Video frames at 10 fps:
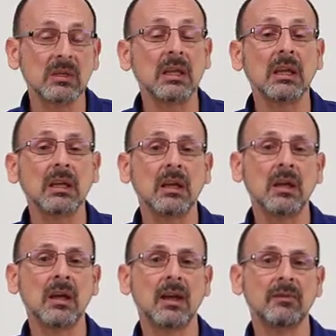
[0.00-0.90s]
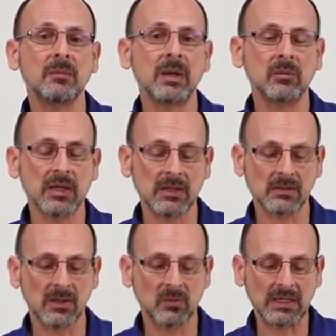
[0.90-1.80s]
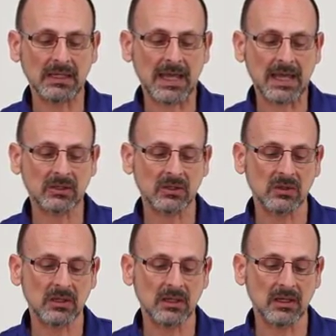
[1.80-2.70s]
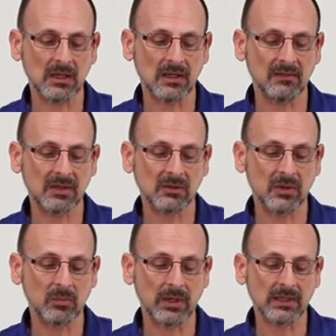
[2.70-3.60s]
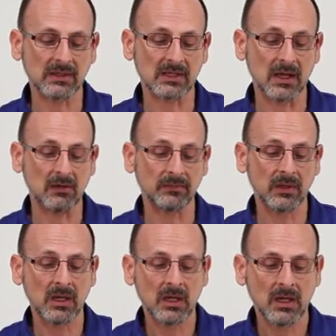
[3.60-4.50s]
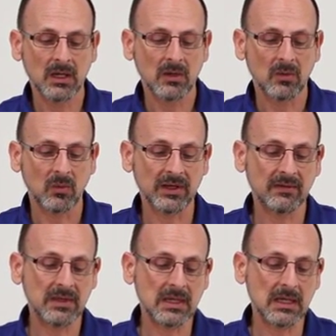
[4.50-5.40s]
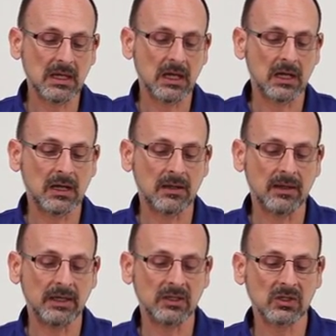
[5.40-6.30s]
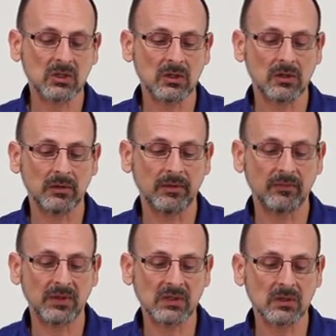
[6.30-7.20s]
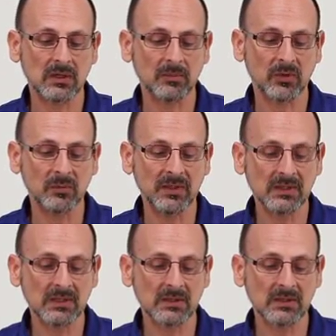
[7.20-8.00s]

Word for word: gig of memory so that we can add to the EV3 brick itself. One of the uh, additional physical improvements